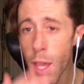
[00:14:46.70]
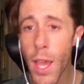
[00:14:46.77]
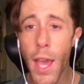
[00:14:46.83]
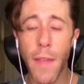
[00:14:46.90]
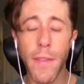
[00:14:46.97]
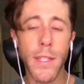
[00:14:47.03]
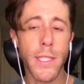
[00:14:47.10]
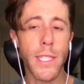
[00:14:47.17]

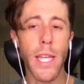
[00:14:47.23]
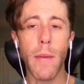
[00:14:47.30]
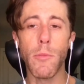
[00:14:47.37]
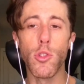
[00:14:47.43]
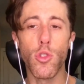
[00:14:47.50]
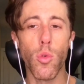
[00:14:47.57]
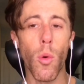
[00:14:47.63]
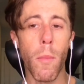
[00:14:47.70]
And then Samu
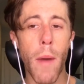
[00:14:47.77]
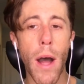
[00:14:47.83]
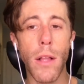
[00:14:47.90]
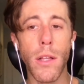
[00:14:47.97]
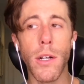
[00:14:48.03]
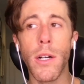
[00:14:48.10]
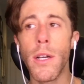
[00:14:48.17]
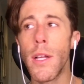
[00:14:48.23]

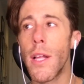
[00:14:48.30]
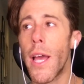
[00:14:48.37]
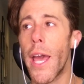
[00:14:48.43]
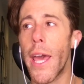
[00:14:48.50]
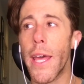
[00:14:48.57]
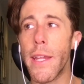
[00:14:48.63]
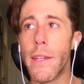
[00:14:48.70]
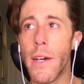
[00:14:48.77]
Tuamala.
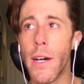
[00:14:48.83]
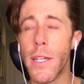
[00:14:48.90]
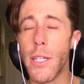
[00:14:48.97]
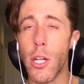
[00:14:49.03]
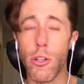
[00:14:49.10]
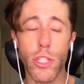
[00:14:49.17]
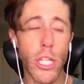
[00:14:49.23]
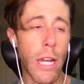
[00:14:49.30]
And,
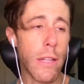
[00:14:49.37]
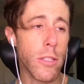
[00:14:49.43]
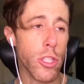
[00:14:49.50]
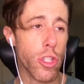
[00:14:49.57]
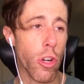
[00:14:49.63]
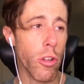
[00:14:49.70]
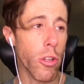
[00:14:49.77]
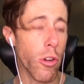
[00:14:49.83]
shout out to
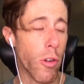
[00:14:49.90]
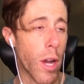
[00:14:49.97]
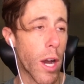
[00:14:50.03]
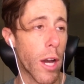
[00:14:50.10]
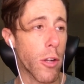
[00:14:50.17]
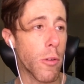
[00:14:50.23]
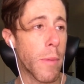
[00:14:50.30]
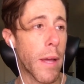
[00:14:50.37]
Charlie
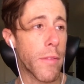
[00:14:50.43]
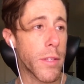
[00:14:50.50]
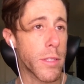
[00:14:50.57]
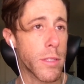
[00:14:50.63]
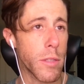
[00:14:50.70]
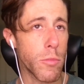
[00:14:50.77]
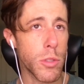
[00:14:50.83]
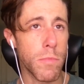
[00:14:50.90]
O'Connor about this.
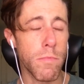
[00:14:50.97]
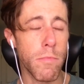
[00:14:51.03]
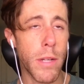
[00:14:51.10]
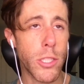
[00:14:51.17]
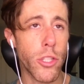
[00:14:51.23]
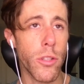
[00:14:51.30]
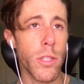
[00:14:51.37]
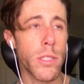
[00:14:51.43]
He was
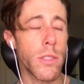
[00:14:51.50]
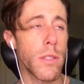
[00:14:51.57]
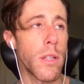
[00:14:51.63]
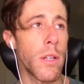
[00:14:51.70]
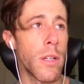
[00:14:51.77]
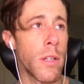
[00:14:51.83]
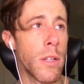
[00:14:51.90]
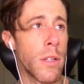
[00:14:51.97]
mentioning this in
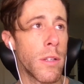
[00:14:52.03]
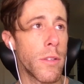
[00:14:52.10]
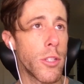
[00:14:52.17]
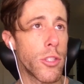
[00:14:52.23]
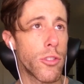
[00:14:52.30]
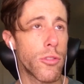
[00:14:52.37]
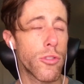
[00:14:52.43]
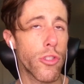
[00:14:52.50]
the
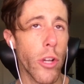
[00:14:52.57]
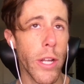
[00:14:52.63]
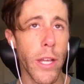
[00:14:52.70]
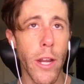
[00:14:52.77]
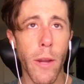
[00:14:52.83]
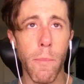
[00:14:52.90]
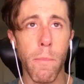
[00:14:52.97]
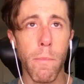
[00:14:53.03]
training
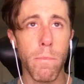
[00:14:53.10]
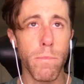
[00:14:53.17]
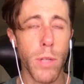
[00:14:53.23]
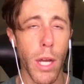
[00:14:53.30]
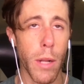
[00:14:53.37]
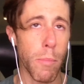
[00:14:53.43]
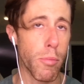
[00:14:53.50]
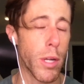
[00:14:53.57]
camp
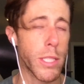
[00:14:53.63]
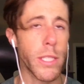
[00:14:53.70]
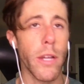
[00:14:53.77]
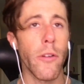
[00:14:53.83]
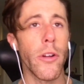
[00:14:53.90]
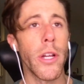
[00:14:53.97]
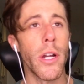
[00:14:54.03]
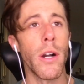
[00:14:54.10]
kind of press
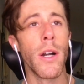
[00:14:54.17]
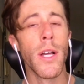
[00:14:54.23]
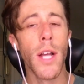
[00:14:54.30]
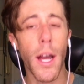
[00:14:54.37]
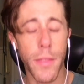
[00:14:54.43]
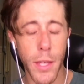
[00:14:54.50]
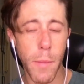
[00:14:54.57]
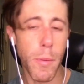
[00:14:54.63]
area. I
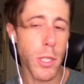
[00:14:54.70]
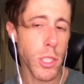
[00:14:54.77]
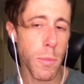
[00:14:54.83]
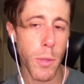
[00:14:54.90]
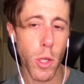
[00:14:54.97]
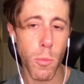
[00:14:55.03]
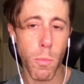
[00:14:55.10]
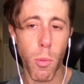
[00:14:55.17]
think he brings up a
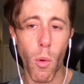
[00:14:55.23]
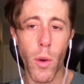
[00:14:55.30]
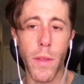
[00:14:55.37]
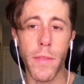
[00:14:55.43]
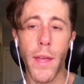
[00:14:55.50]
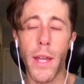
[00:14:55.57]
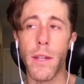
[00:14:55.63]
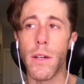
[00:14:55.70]
good point
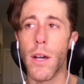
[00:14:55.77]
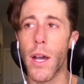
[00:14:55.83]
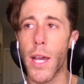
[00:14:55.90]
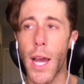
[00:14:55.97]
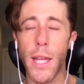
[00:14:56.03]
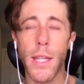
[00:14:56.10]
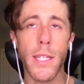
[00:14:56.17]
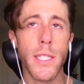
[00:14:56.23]
that a
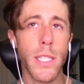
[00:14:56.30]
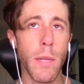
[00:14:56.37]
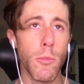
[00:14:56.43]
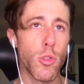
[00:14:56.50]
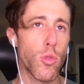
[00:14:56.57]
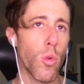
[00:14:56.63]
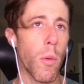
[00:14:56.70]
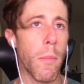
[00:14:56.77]
guy like Samu
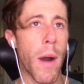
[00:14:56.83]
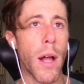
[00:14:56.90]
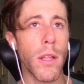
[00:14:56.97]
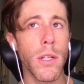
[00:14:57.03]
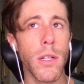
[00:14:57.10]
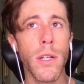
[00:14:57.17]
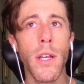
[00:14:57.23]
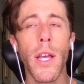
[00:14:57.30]

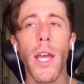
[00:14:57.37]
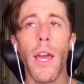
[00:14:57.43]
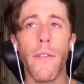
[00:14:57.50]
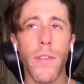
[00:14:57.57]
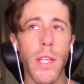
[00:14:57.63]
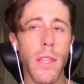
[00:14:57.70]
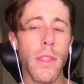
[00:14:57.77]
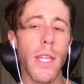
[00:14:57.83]
Tuamala, if
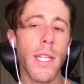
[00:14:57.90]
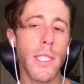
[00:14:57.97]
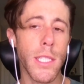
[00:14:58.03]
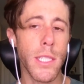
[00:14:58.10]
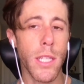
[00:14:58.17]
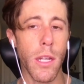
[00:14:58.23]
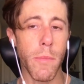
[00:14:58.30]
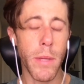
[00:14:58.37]
he thinks he's
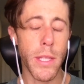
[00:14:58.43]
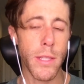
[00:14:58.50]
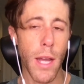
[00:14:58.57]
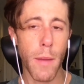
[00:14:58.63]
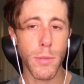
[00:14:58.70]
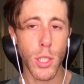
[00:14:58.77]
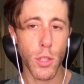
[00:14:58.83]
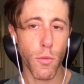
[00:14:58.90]
going to be a top
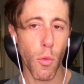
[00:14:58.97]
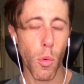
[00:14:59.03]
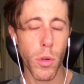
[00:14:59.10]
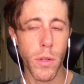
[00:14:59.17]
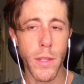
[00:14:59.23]
6 forward in the